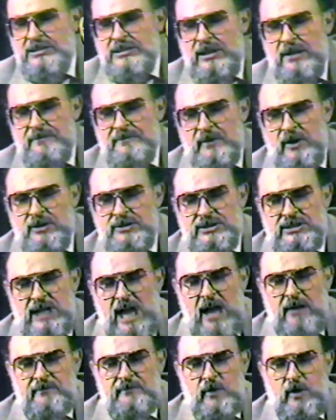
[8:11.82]
in 1
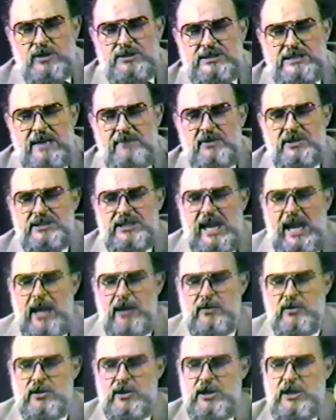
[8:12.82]
John 4
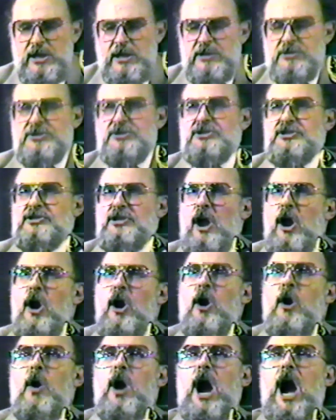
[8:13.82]
17,
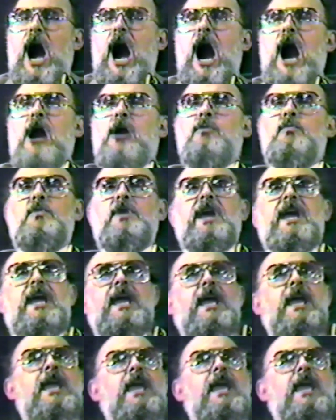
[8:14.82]
so are we